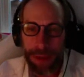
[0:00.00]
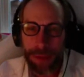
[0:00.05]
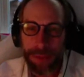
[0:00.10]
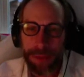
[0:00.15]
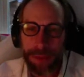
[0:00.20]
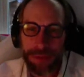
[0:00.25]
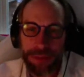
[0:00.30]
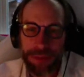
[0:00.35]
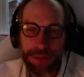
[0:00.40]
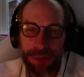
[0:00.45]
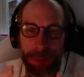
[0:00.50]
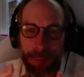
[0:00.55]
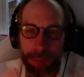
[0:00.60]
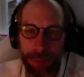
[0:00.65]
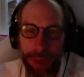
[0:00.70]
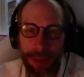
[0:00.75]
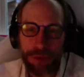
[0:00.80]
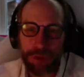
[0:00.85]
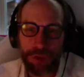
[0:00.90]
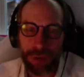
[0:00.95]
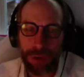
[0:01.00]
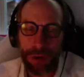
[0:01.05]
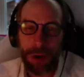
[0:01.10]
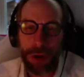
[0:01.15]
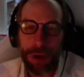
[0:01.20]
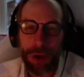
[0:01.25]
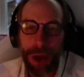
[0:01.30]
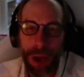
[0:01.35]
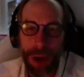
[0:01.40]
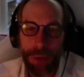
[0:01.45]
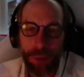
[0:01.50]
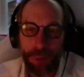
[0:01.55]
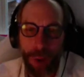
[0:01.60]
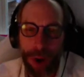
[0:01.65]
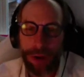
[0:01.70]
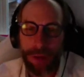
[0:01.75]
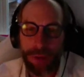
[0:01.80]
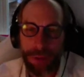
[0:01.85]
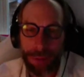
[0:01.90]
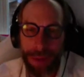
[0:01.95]
This is a picture of
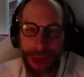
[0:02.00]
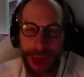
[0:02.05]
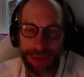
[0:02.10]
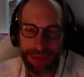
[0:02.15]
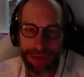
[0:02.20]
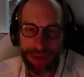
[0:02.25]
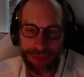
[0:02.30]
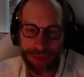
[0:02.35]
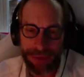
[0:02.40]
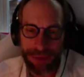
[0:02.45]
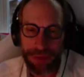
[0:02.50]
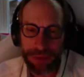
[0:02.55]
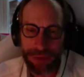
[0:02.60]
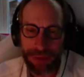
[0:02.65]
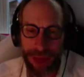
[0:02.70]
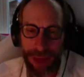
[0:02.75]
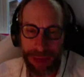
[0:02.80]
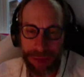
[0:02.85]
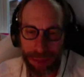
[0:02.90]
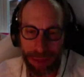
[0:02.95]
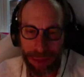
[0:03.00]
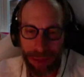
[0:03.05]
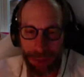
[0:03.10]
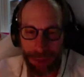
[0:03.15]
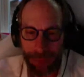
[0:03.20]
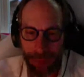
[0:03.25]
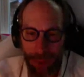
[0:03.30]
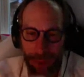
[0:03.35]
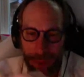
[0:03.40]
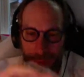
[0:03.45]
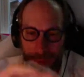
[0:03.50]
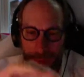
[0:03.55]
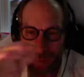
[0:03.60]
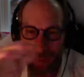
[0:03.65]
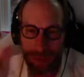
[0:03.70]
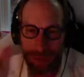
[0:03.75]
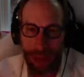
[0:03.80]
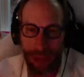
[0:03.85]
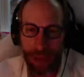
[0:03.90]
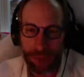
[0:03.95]
where the mass is in that, uh, in
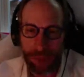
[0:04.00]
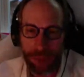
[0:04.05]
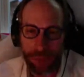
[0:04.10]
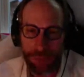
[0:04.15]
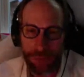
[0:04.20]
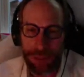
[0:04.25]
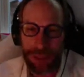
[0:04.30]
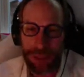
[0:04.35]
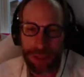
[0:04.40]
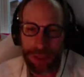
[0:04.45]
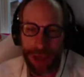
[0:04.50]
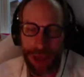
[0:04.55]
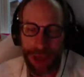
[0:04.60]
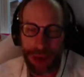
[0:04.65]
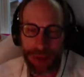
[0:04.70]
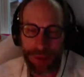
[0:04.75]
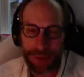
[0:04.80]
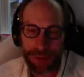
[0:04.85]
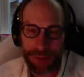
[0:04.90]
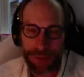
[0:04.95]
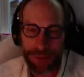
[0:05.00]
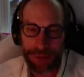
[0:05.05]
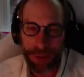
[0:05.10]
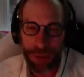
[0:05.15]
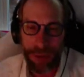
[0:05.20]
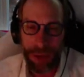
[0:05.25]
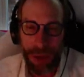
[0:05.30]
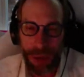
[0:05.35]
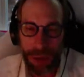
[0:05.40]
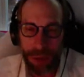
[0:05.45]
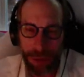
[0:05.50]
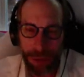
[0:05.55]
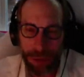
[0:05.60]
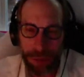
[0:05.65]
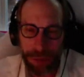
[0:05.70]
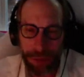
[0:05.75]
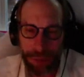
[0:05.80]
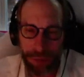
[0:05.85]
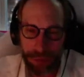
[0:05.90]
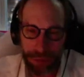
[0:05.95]
that ga intervening galaxy. The,
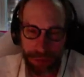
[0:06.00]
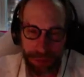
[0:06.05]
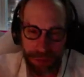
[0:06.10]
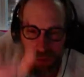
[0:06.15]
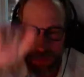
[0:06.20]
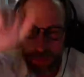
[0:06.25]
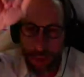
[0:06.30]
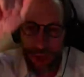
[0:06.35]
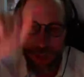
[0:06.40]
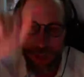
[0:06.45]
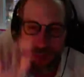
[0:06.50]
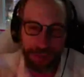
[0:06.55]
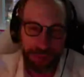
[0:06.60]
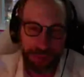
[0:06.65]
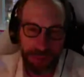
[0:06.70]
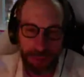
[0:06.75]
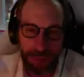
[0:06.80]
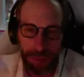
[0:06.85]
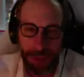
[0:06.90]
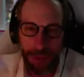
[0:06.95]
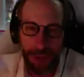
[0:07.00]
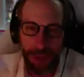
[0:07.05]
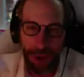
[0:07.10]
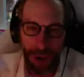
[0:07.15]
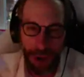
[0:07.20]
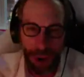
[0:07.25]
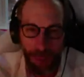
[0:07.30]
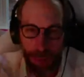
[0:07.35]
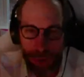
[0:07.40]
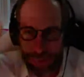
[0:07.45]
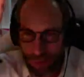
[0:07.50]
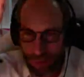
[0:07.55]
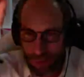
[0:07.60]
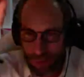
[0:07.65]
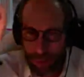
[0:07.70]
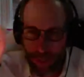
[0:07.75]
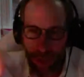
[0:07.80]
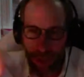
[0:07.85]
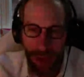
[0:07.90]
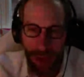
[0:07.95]
the, the, spikes are where the
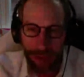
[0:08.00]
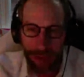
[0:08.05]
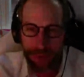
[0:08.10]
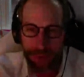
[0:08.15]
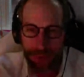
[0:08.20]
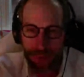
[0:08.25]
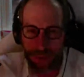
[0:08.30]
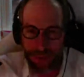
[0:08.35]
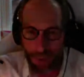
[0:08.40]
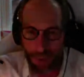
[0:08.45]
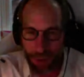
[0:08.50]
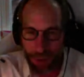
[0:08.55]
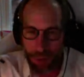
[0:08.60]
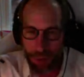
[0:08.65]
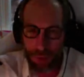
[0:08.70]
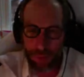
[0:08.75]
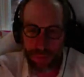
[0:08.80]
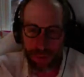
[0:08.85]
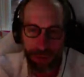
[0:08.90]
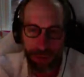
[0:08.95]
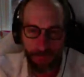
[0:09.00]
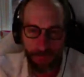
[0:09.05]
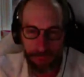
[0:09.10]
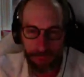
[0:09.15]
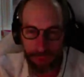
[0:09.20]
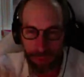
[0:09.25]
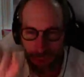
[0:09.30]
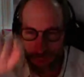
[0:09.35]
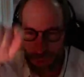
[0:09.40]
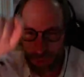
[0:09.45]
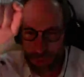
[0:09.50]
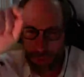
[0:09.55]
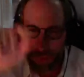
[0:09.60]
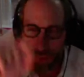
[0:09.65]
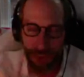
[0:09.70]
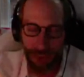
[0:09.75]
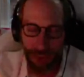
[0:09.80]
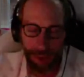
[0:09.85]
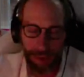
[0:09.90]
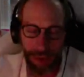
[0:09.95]
galaxies are, you can, where the
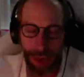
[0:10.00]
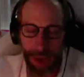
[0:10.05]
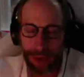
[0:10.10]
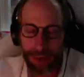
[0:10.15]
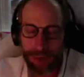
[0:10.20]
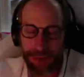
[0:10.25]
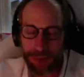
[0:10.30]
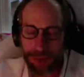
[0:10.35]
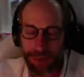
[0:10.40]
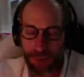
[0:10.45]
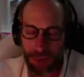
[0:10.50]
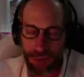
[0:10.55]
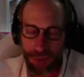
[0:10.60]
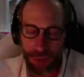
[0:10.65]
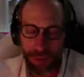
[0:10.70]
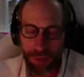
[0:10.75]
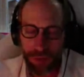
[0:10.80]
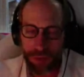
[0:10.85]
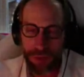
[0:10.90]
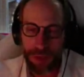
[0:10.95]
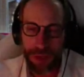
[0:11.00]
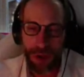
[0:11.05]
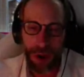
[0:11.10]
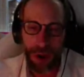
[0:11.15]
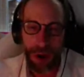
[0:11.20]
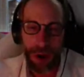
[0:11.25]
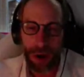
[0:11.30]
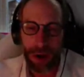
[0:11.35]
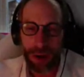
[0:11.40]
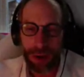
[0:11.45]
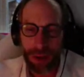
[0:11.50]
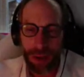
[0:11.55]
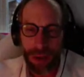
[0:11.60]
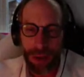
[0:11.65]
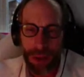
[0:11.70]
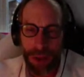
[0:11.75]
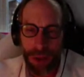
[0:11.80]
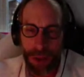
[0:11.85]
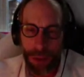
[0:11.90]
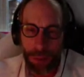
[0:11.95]
galaxies that you can see are.
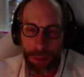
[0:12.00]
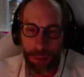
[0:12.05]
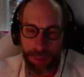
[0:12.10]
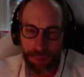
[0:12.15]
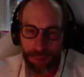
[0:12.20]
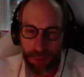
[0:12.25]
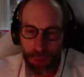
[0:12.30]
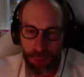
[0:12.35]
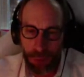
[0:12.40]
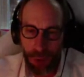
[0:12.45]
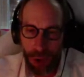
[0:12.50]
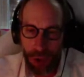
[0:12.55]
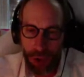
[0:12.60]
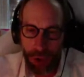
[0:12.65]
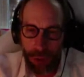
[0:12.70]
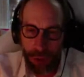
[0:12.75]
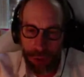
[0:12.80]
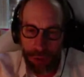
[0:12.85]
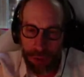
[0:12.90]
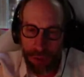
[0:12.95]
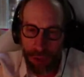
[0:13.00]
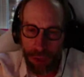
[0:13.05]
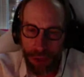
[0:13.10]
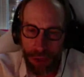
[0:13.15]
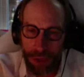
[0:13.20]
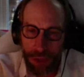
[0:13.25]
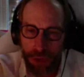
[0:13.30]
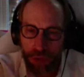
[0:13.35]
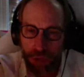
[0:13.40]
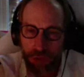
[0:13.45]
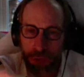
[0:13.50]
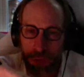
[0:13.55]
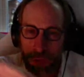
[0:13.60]
But if you look, you can see a huge